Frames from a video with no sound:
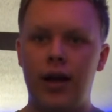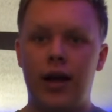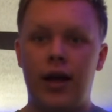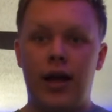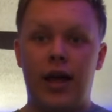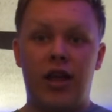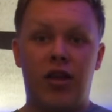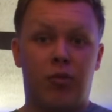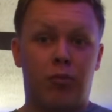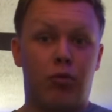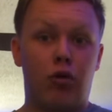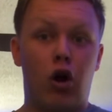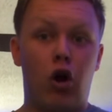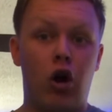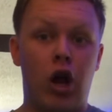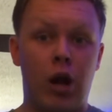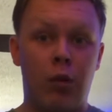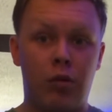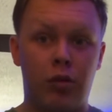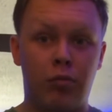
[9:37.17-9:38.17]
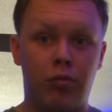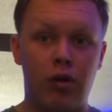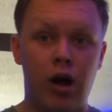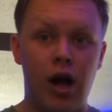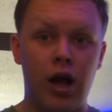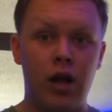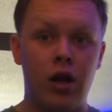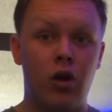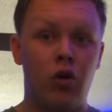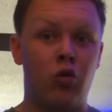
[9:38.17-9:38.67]
His program with
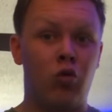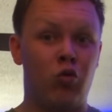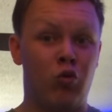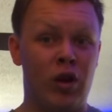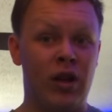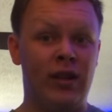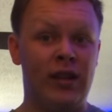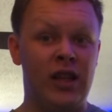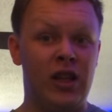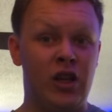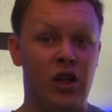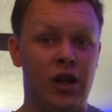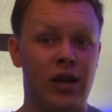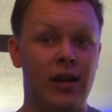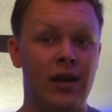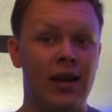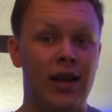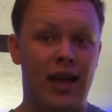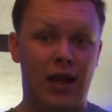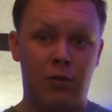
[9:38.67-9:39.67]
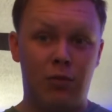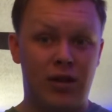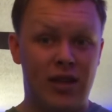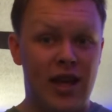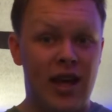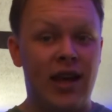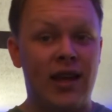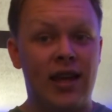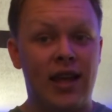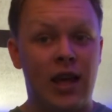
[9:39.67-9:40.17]
Brock, really good. Him
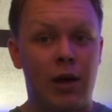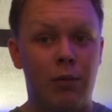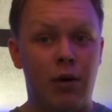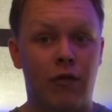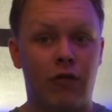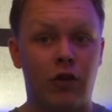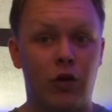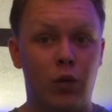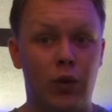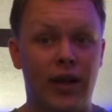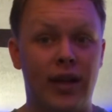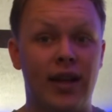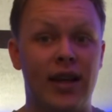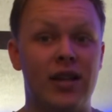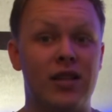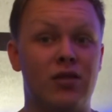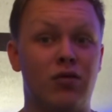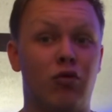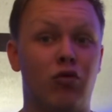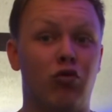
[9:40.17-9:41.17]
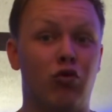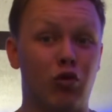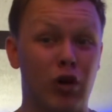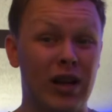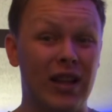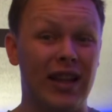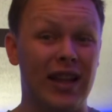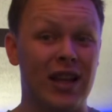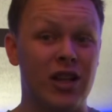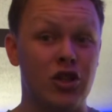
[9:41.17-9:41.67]
kicking him every week is
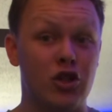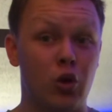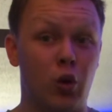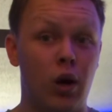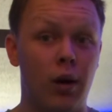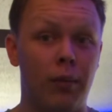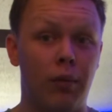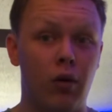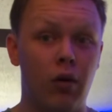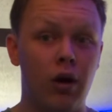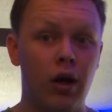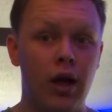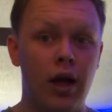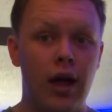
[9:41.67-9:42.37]
really enjoyable.